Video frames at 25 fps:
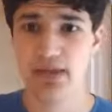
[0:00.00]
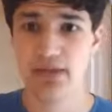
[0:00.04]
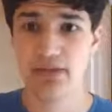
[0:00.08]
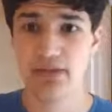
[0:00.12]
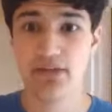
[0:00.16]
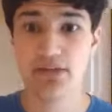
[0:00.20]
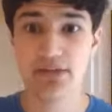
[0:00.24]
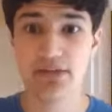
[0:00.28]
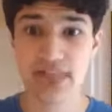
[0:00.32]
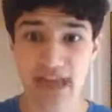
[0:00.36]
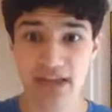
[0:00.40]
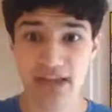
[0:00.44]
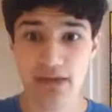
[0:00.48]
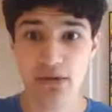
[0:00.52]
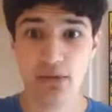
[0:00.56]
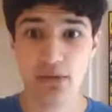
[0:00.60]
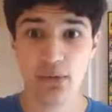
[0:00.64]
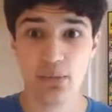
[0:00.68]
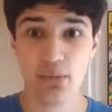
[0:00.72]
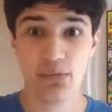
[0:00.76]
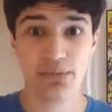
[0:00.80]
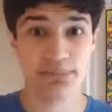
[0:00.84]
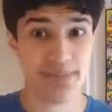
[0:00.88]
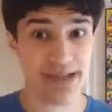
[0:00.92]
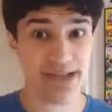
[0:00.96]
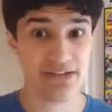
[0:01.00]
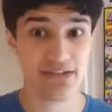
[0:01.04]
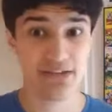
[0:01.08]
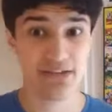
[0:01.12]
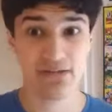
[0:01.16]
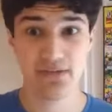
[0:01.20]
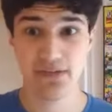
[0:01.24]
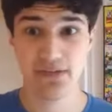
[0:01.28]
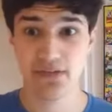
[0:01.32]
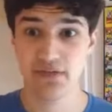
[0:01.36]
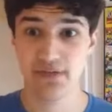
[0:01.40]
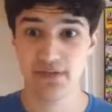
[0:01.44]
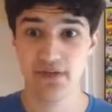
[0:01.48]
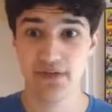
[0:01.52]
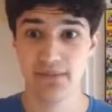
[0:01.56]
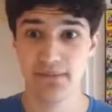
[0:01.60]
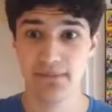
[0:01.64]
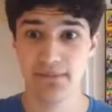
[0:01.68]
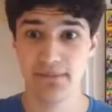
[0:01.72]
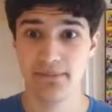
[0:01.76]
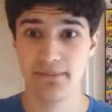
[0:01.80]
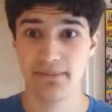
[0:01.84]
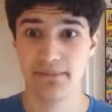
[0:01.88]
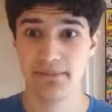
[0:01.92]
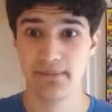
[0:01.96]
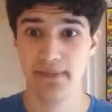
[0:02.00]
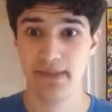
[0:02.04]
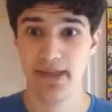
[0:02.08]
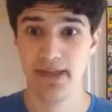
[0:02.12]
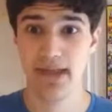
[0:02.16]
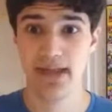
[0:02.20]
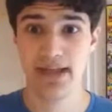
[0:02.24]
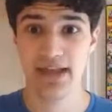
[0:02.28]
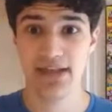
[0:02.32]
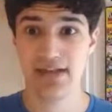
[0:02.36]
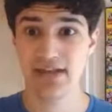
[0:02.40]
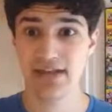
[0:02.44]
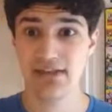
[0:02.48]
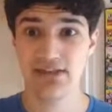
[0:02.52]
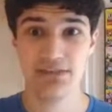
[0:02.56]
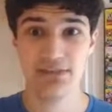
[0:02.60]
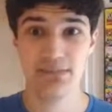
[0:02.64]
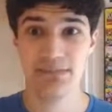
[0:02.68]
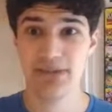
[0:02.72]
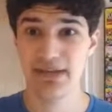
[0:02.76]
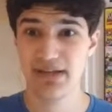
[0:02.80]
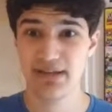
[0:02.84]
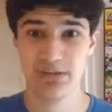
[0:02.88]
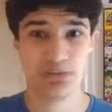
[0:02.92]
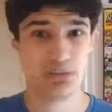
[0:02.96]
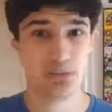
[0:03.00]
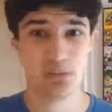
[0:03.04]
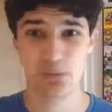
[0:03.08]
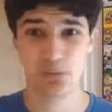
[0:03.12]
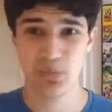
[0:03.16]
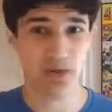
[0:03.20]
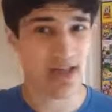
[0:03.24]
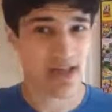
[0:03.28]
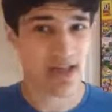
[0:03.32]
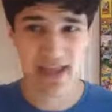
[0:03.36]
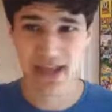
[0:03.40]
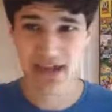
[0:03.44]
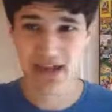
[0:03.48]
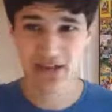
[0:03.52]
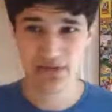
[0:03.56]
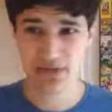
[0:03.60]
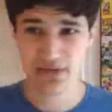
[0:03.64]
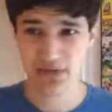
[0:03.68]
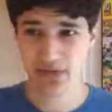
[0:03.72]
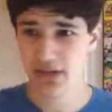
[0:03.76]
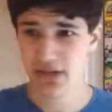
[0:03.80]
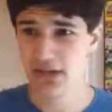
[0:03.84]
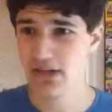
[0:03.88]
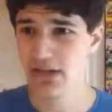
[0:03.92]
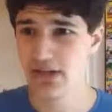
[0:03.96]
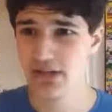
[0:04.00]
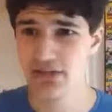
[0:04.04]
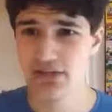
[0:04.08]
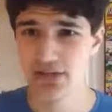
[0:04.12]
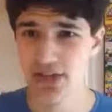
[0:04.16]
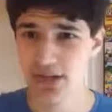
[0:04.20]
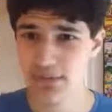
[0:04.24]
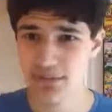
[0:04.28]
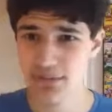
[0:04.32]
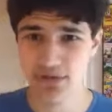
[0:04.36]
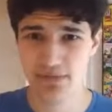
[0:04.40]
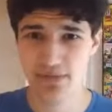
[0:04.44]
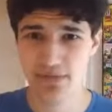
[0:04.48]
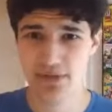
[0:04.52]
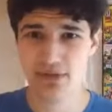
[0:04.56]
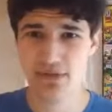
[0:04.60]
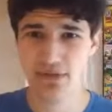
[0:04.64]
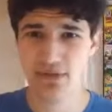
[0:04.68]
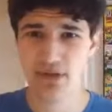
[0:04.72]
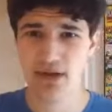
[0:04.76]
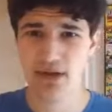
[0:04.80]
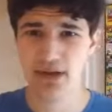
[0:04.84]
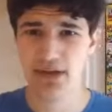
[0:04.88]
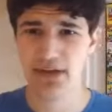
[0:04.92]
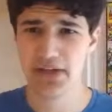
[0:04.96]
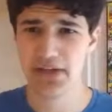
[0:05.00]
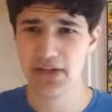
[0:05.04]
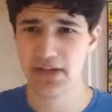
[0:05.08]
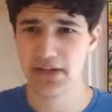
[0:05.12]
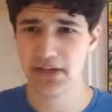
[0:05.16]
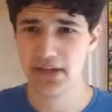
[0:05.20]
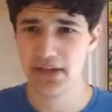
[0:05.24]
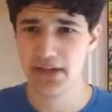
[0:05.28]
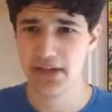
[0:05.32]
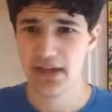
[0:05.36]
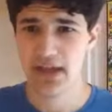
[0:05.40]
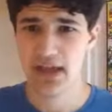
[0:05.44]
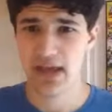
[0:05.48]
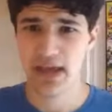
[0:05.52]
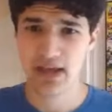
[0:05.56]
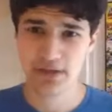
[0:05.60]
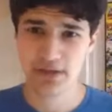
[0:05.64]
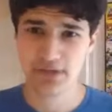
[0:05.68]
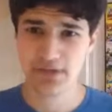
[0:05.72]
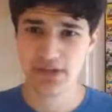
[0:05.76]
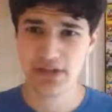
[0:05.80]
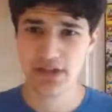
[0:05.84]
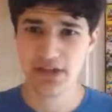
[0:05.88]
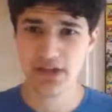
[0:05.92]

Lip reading: So that was Back to the Future, and it's been a hell of a time traveling ride, and I'll see